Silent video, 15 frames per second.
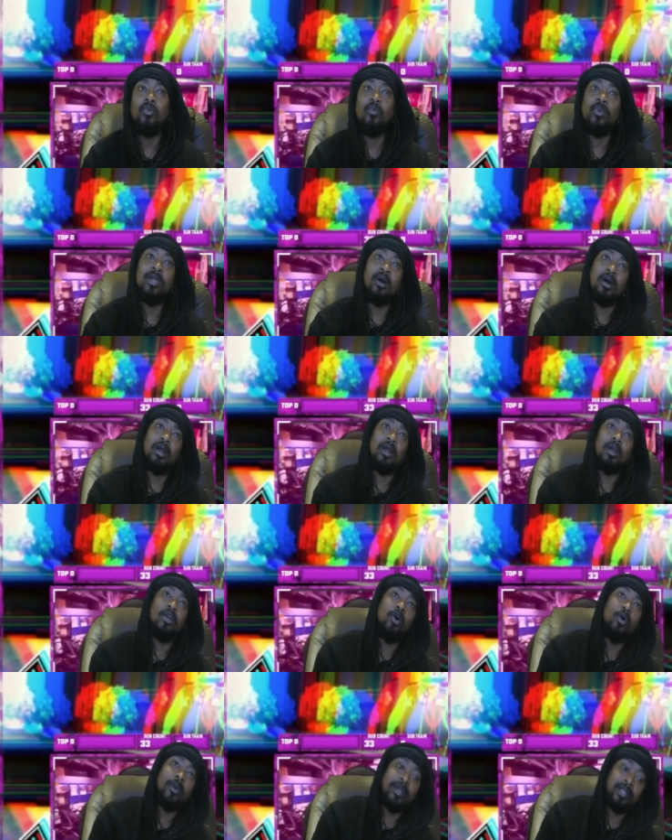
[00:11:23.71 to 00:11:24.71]
We are
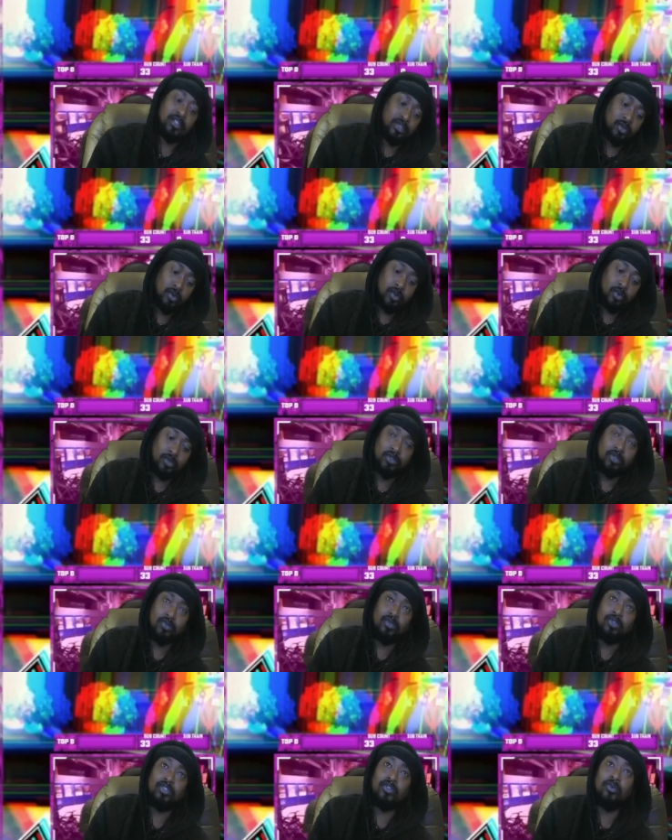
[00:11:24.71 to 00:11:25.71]
going to do
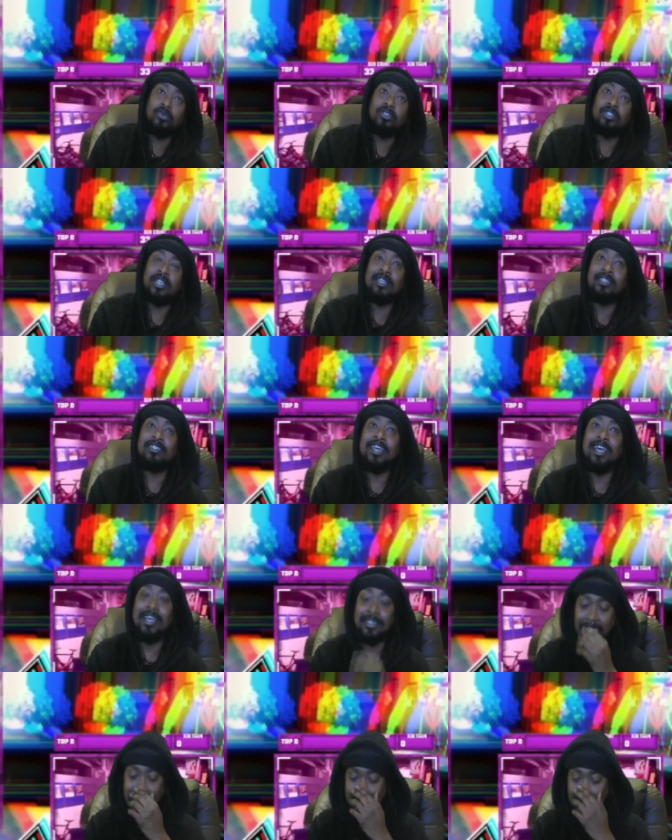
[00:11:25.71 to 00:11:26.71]
2 sand attacks
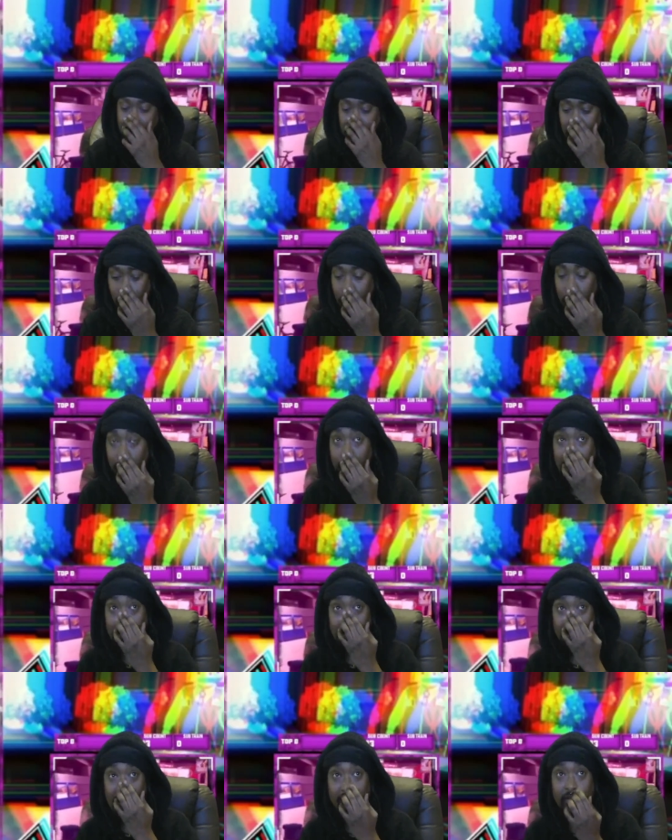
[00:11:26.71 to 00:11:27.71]
and throw a
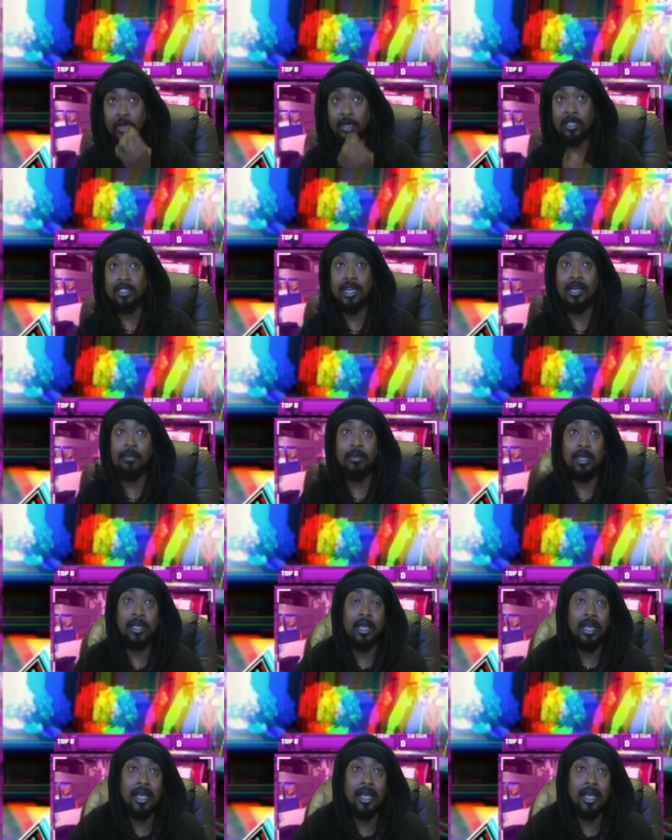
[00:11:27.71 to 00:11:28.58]
payback for good timing.